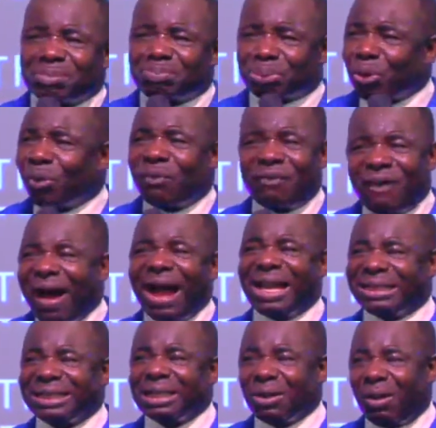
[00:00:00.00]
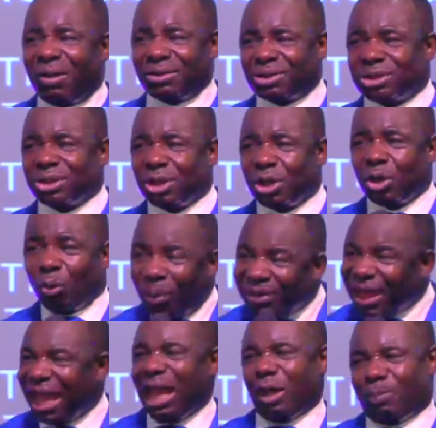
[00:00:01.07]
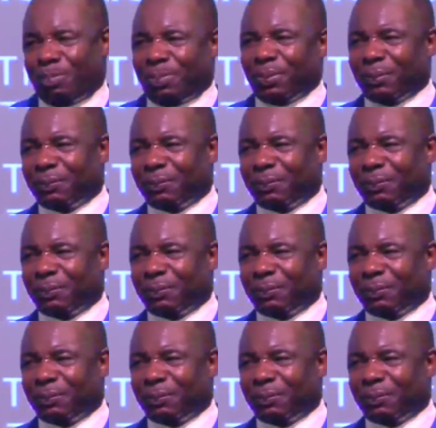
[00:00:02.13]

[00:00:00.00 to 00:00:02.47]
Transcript: provided us with help.